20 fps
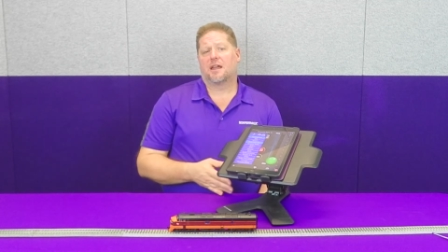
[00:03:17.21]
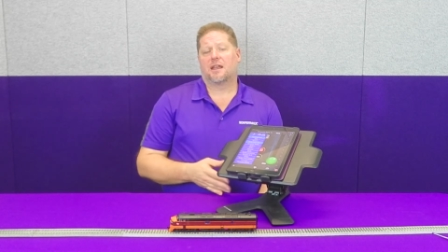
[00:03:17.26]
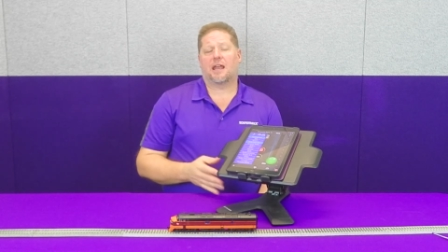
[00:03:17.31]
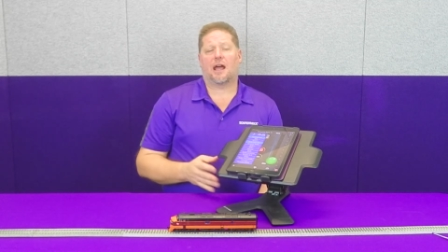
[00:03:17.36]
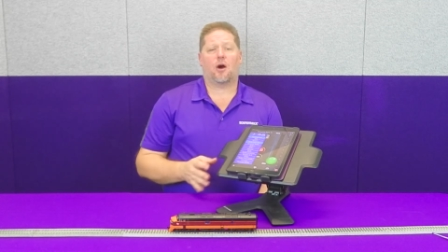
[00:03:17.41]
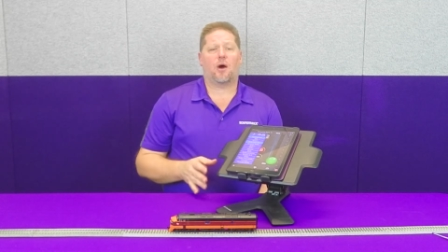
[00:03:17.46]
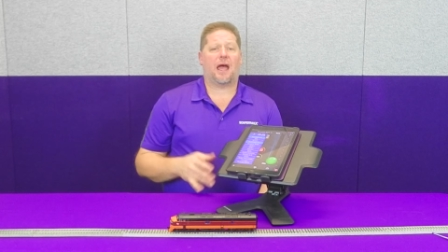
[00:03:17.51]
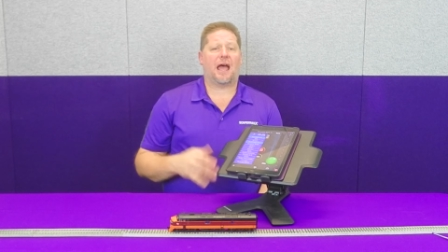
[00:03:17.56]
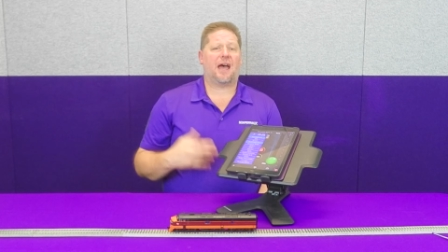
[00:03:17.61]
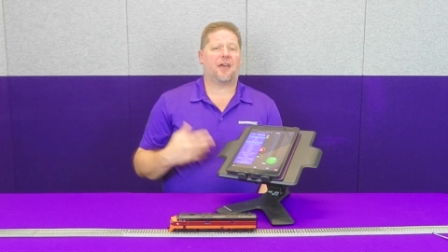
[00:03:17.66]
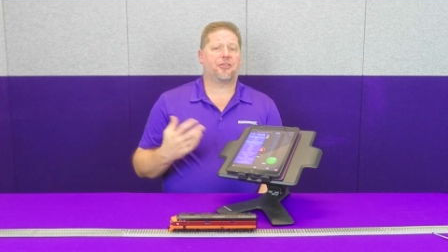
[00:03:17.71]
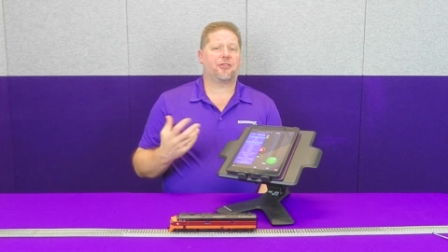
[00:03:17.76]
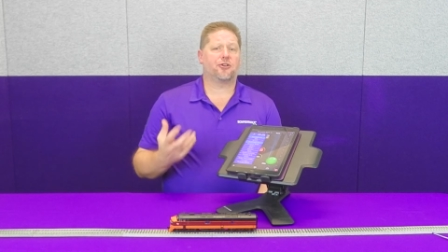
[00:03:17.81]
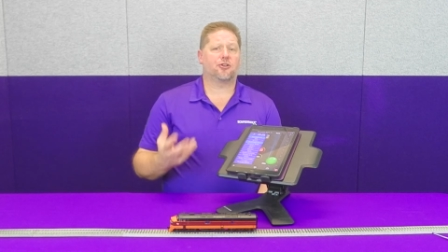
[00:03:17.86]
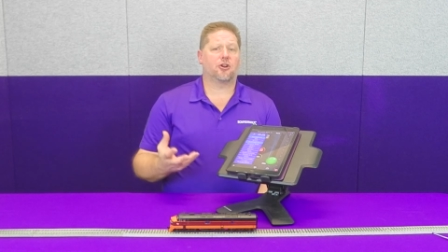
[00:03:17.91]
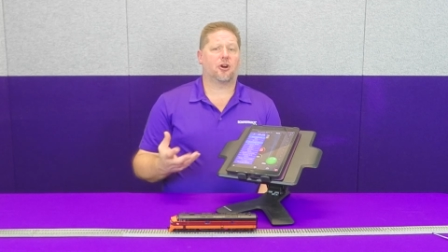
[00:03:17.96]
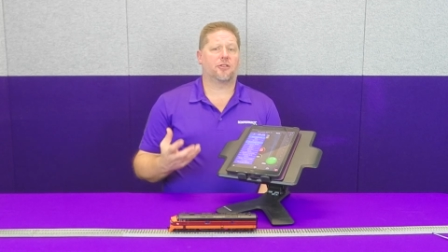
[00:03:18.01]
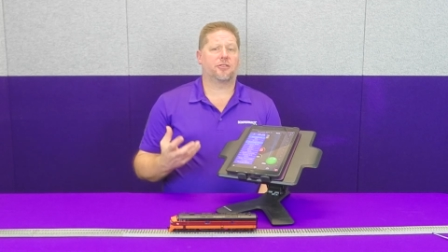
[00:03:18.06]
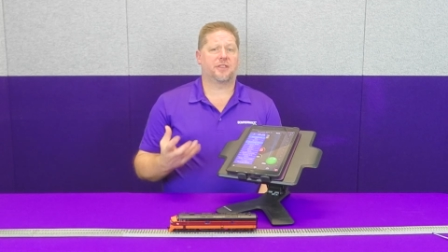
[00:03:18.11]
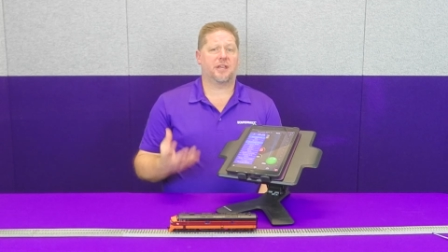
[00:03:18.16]
Now
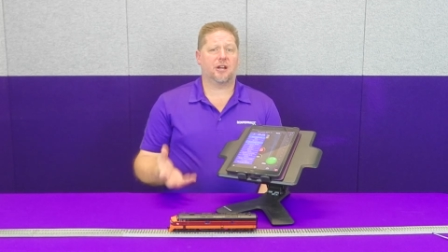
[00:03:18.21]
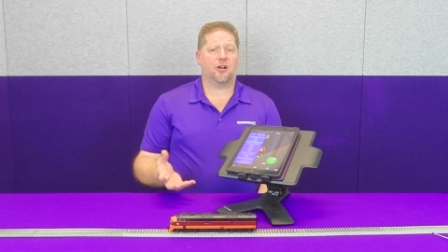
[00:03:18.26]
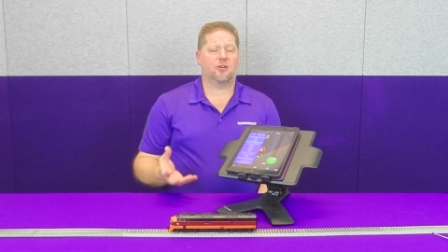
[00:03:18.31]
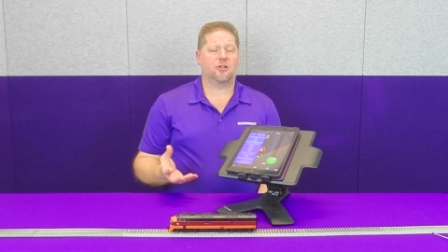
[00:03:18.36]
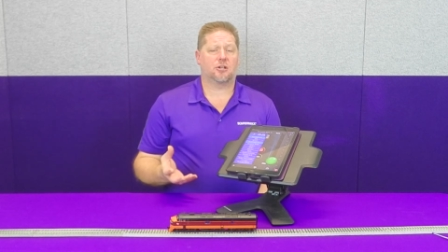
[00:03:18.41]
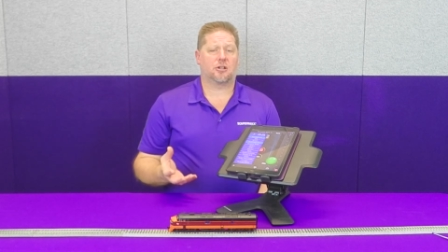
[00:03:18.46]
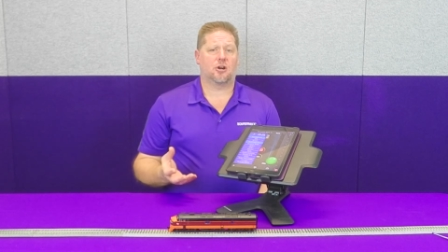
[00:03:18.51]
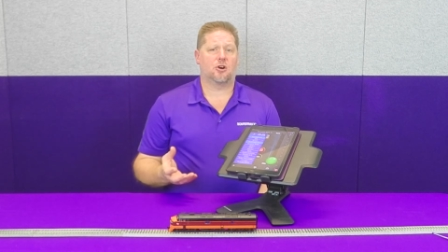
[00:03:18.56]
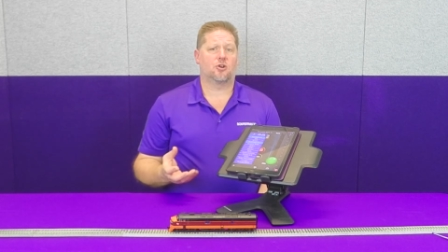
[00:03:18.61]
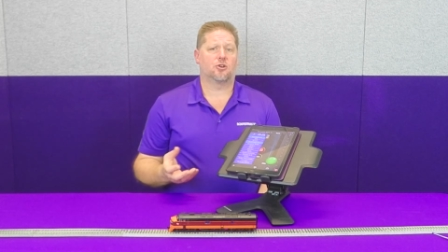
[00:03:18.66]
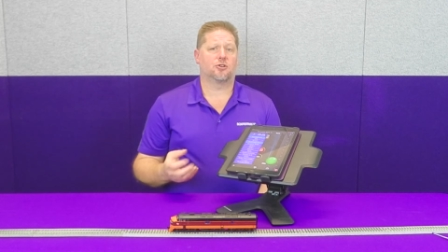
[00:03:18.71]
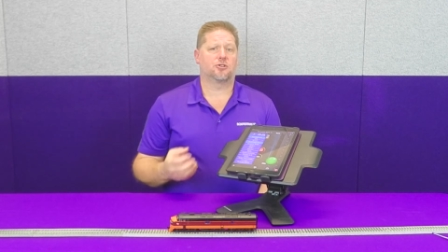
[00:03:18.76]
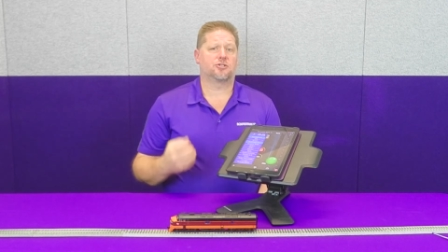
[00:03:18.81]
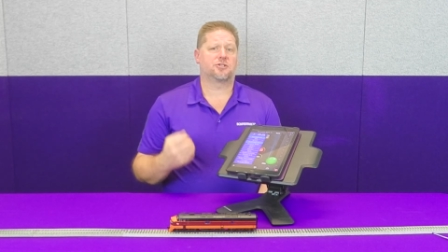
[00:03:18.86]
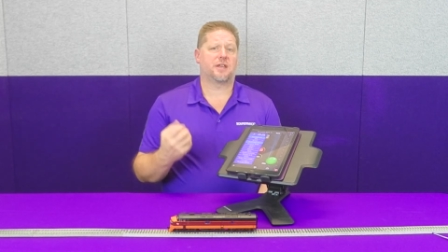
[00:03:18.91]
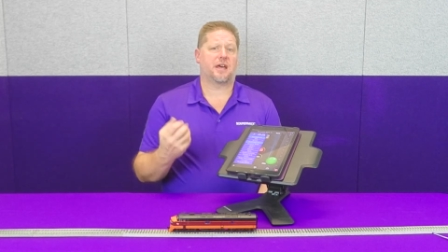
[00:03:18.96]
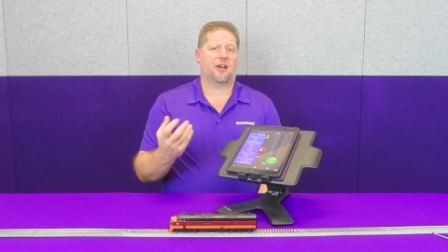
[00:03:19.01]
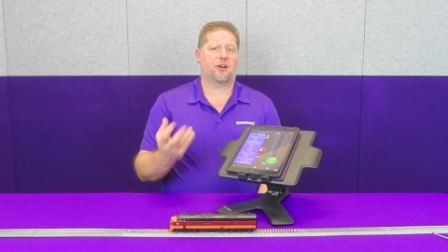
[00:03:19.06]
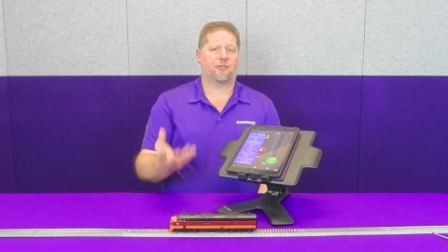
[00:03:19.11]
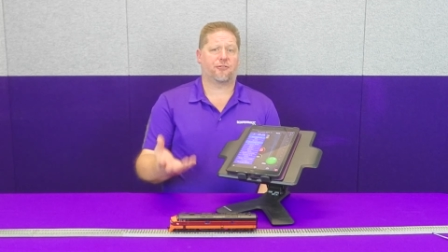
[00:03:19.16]
Athearn on their
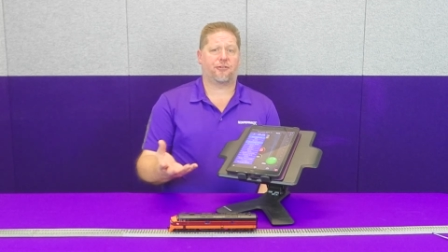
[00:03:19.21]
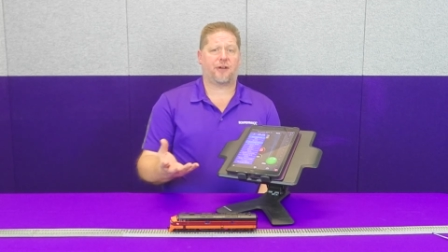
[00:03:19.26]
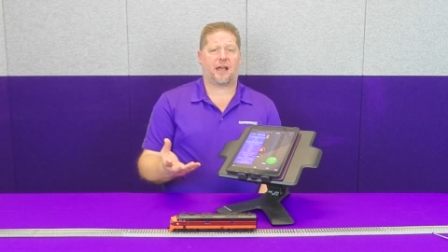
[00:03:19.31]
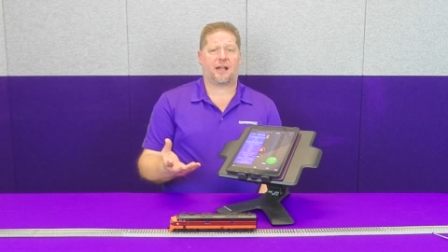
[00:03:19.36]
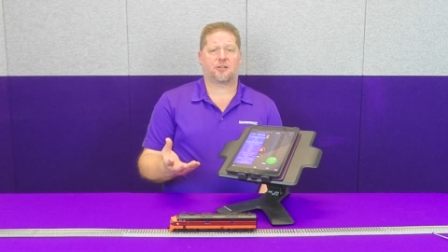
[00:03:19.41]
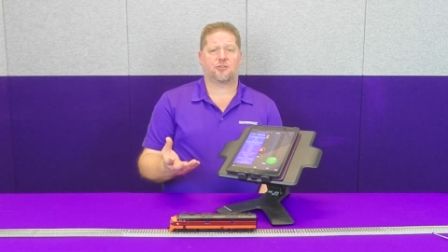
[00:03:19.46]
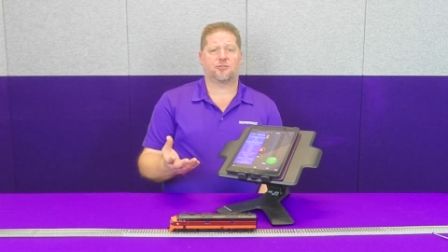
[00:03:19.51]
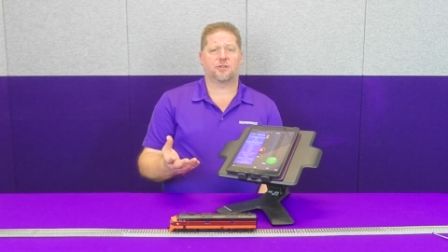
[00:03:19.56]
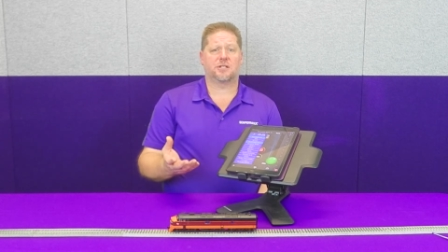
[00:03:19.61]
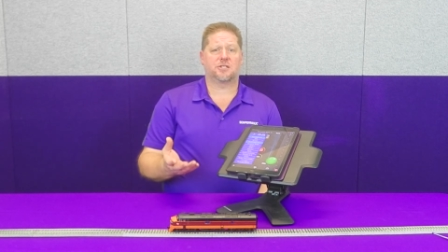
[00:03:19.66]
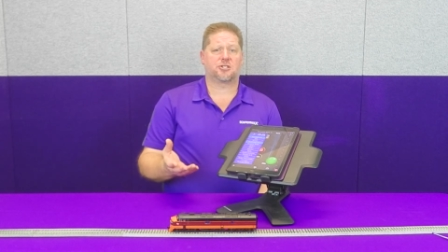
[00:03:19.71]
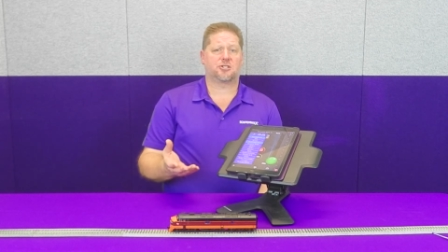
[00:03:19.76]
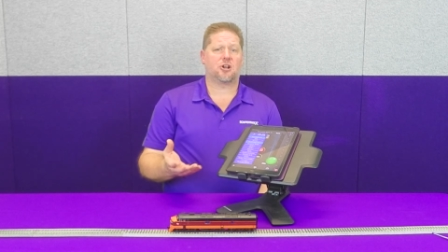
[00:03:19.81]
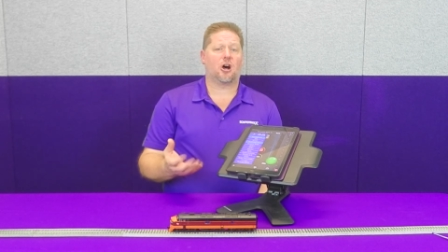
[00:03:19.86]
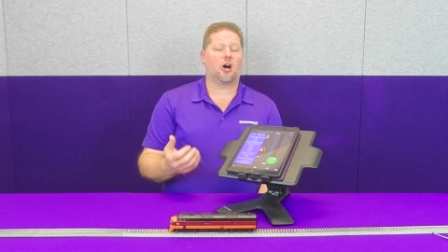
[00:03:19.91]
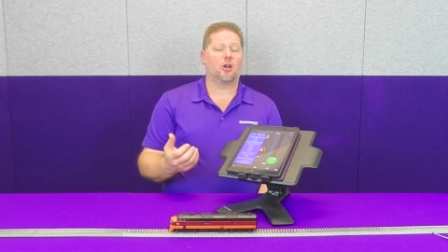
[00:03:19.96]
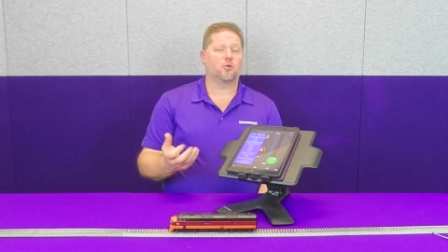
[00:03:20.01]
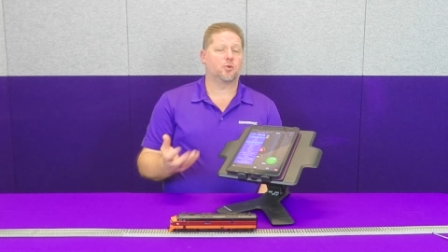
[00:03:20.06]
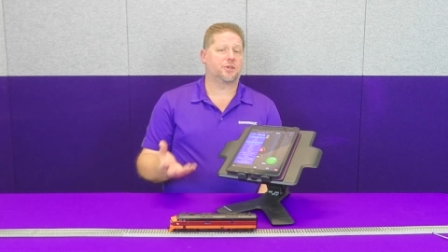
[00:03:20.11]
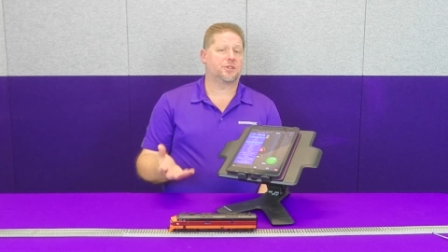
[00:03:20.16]
decoders that are factory
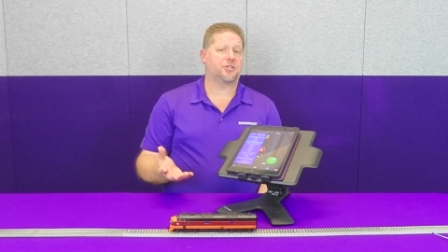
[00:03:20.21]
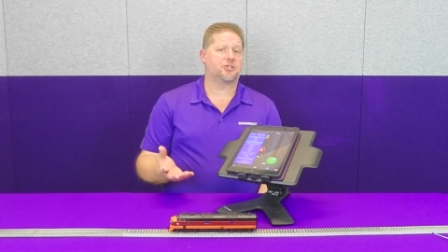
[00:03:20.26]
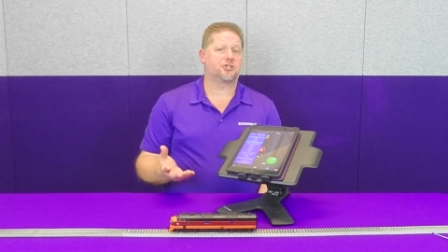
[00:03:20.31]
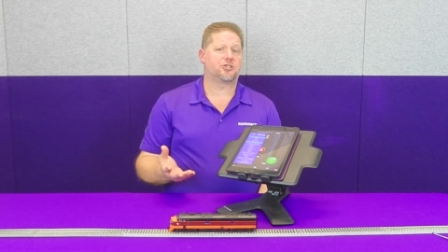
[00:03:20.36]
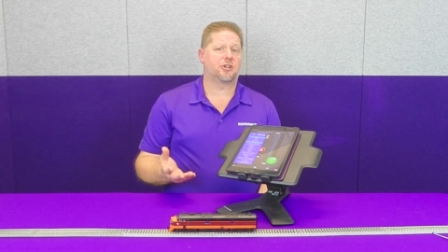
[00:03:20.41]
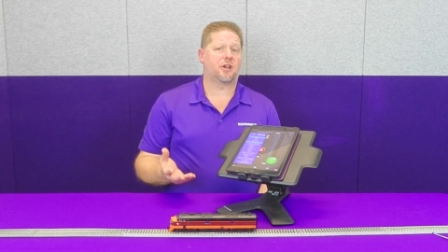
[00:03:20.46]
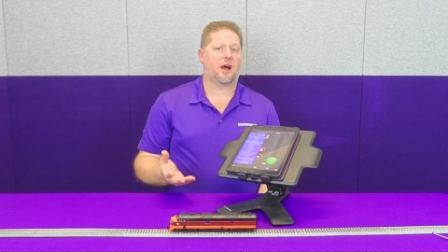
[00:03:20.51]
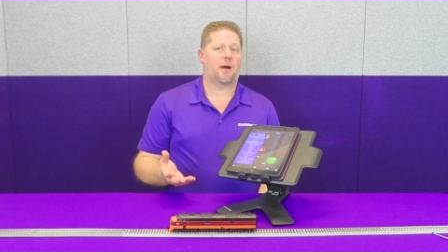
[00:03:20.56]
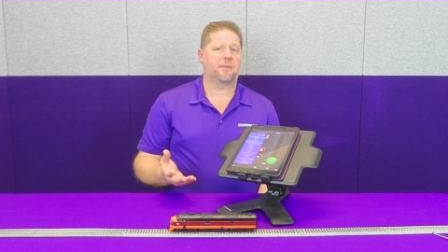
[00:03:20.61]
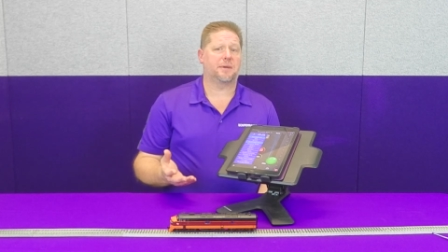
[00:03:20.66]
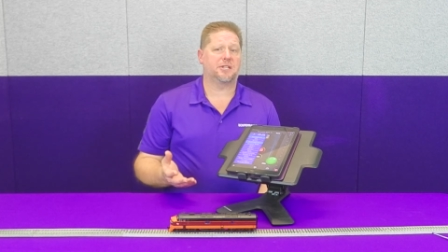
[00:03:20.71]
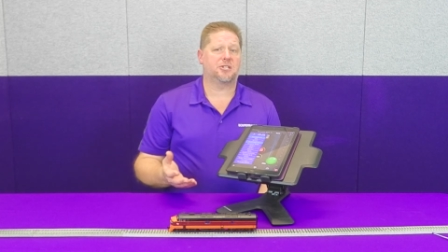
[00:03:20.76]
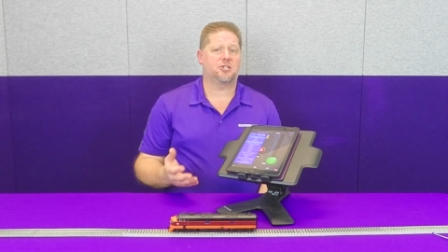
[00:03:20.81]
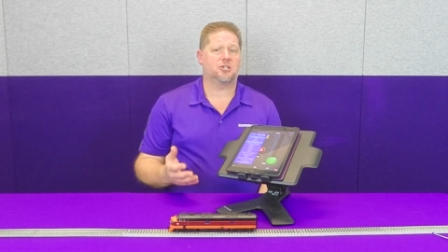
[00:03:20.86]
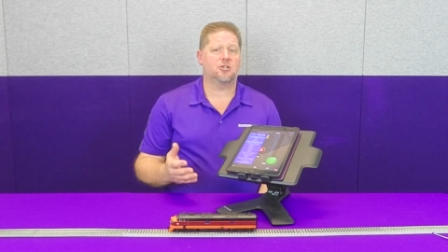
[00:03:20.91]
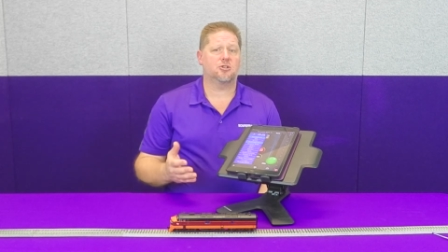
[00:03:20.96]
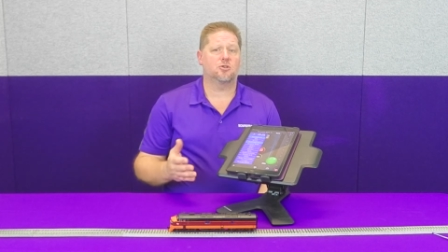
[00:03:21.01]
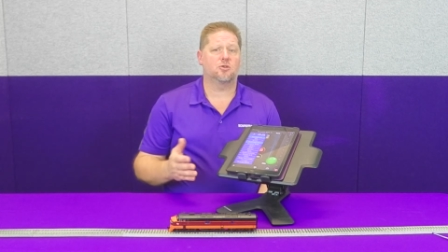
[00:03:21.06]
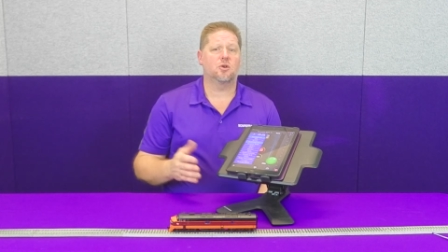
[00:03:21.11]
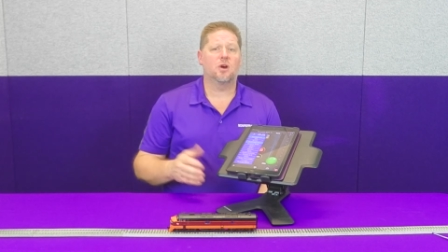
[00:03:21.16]
installed with the Tsunami
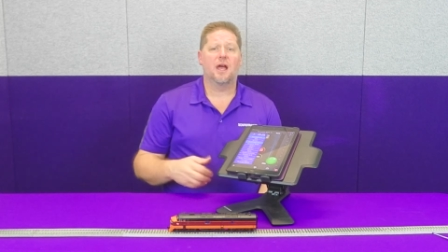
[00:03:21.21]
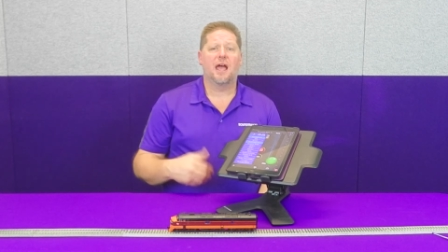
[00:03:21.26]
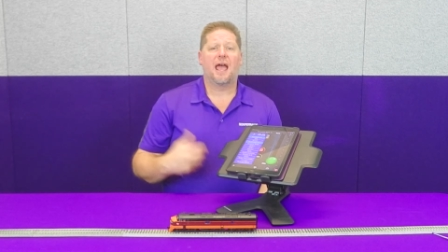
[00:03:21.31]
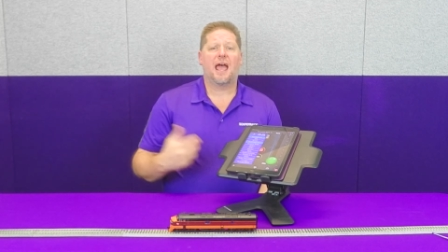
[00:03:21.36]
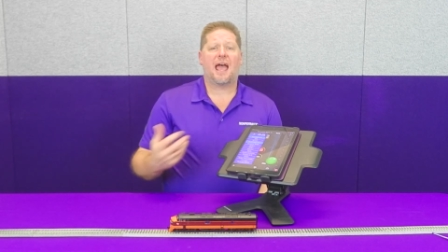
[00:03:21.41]
2